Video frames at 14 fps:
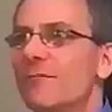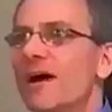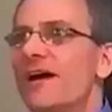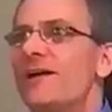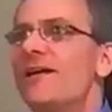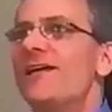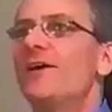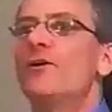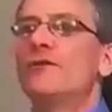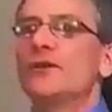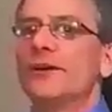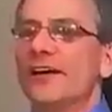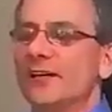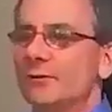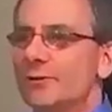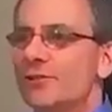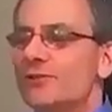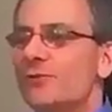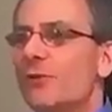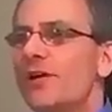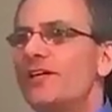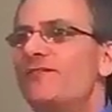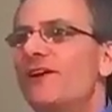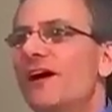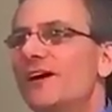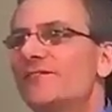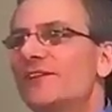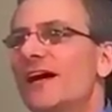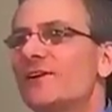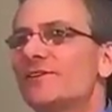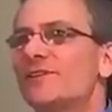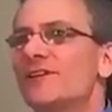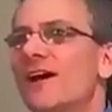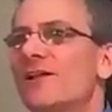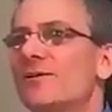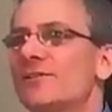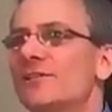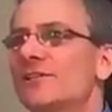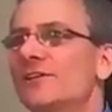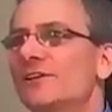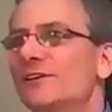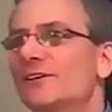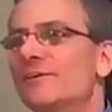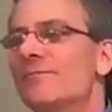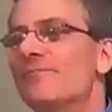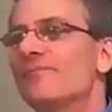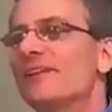My overhead was $25,000 a year.